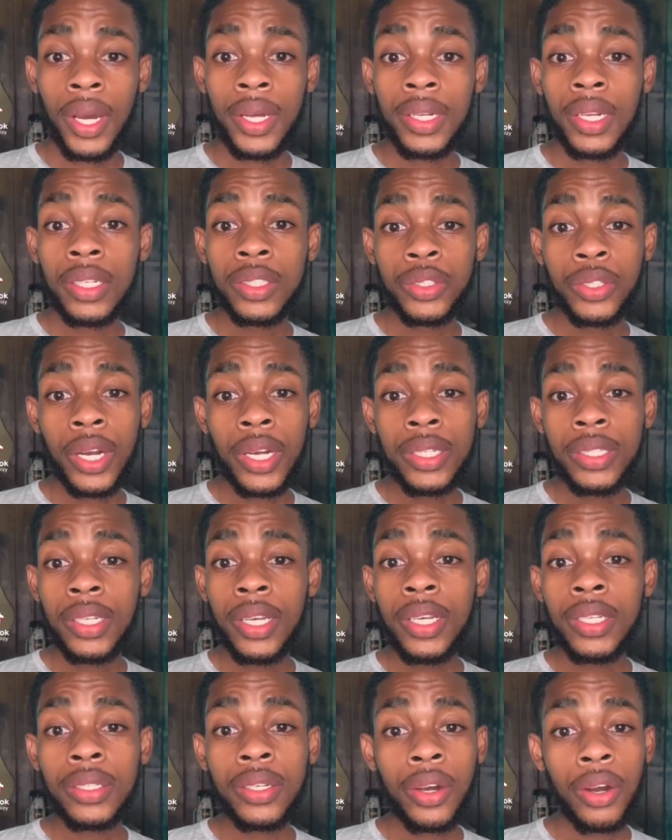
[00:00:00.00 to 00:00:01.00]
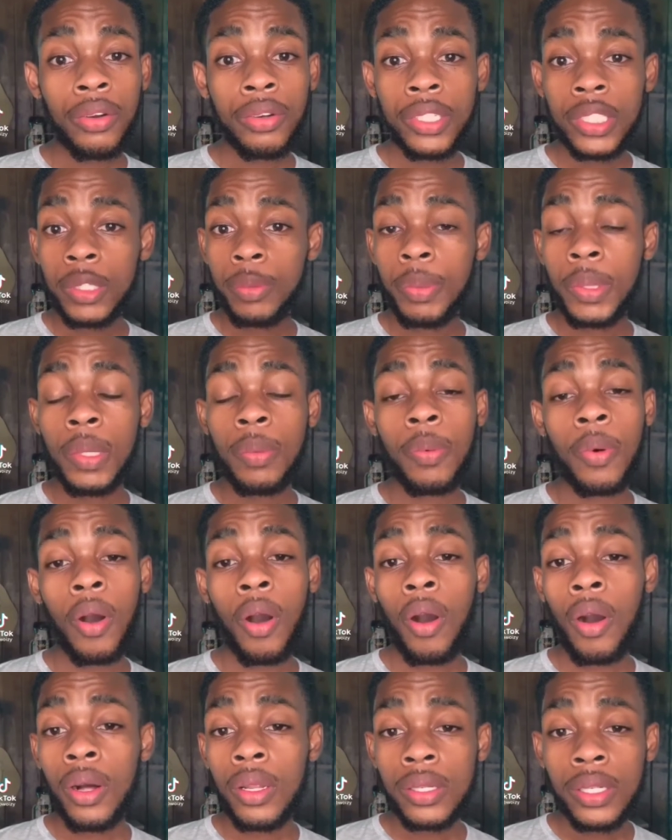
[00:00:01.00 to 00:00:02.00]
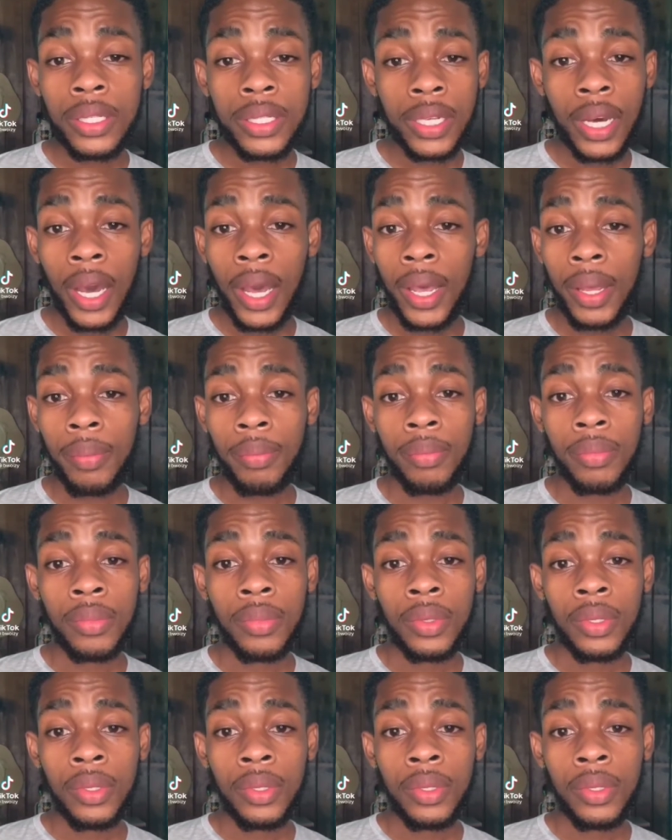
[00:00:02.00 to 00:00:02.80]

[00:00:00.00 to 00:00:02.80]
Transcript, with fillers: i try to encourage people all the time